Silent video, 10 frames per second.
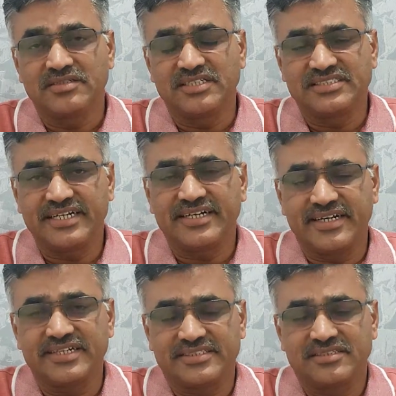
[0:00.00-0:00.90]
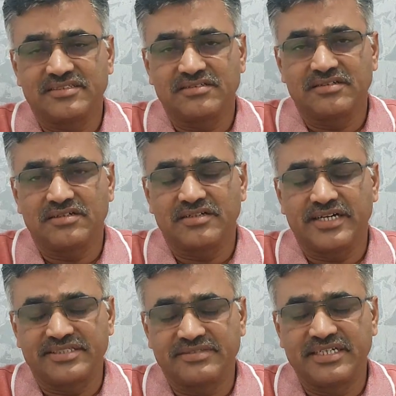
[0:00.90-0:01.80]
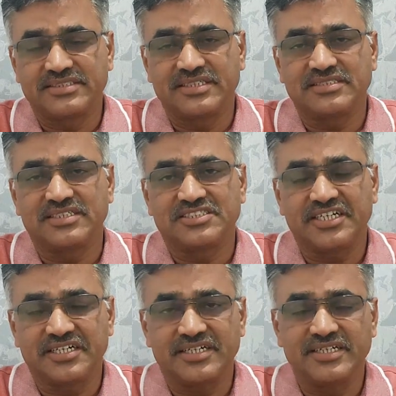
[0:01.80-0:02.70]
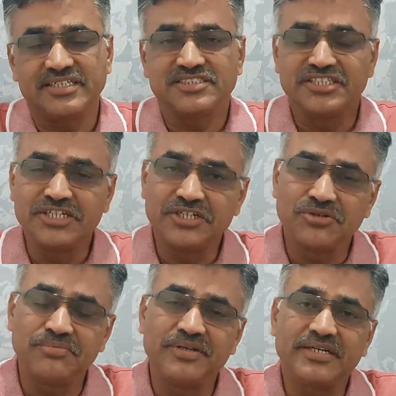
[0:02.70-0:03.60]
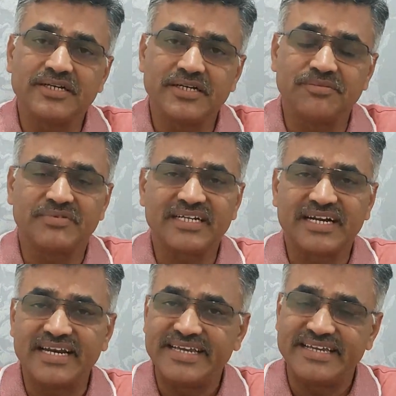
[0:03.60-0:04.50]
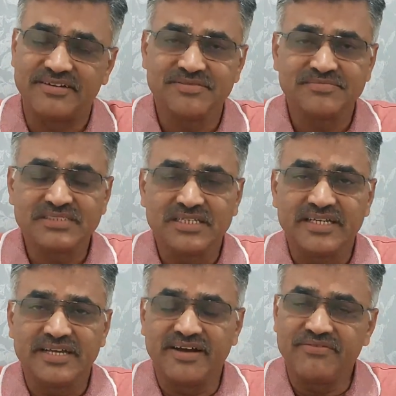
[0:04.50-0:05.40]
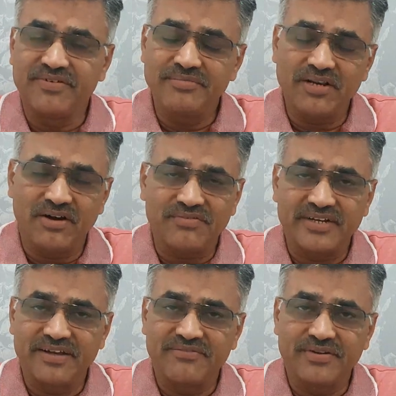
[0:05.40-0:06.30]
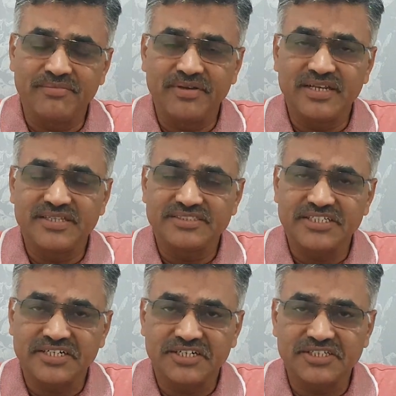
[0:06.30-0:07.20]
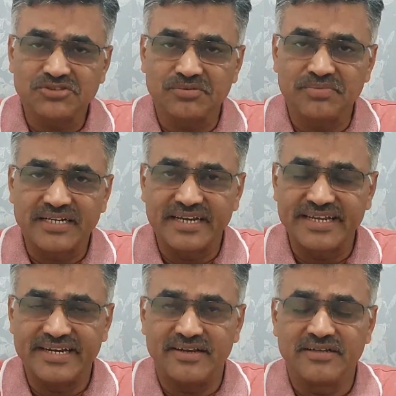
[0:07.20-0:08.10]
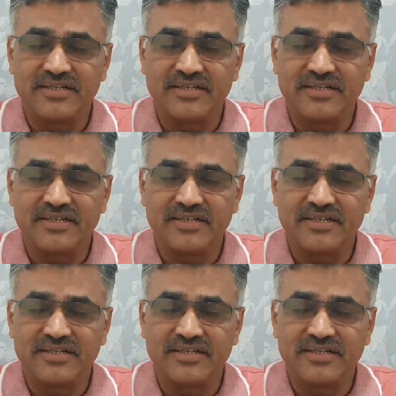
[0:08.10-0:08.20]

The check trays, as we discussed, the check trays need to be kept clean. Every meal, after every meal, the check trays should be cleaned.